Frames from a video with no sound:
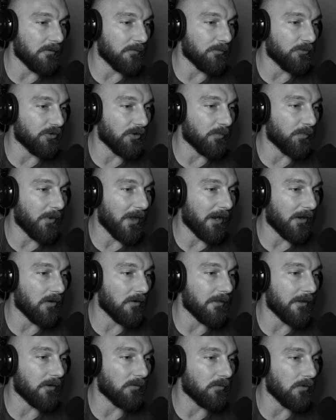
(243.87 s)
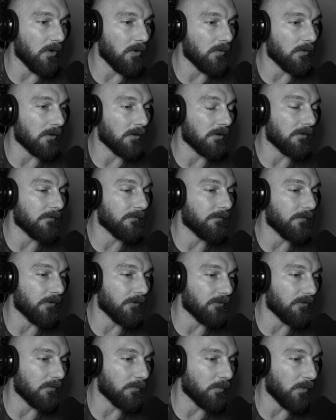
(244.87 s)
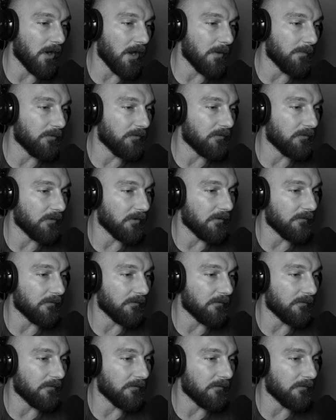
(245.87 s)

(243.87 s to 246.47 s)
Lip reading: then jump back on that rower for some reps,